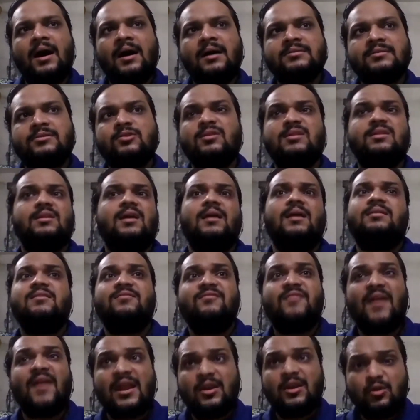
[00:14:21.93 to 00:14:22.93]
So the
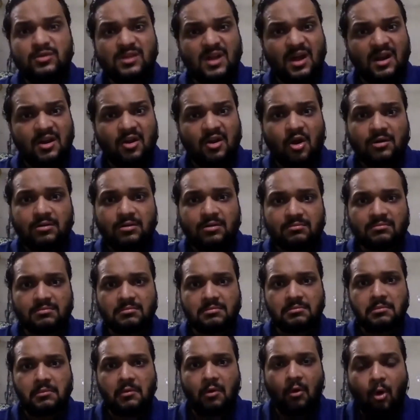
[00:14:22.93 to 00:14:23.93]
venues are not
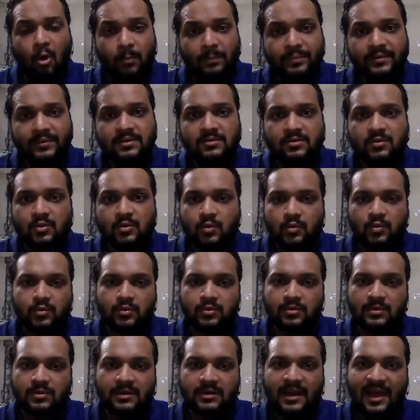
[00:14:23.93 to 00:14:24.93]
open
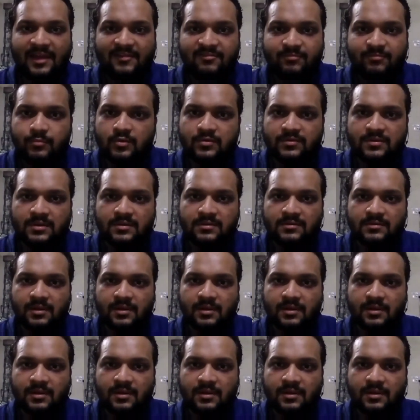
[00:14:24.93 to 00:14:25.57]
to live music;